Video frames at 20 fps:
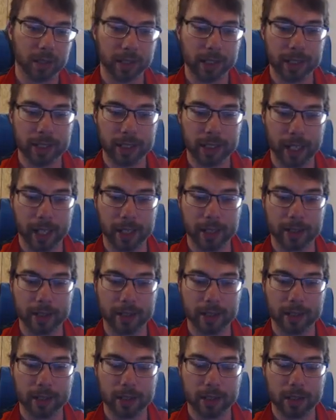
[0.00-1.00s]
They
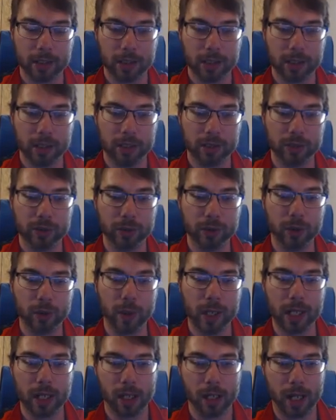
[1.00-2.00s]
can do
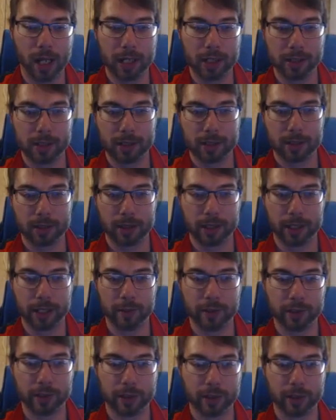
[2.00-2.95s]
quite a lot. They have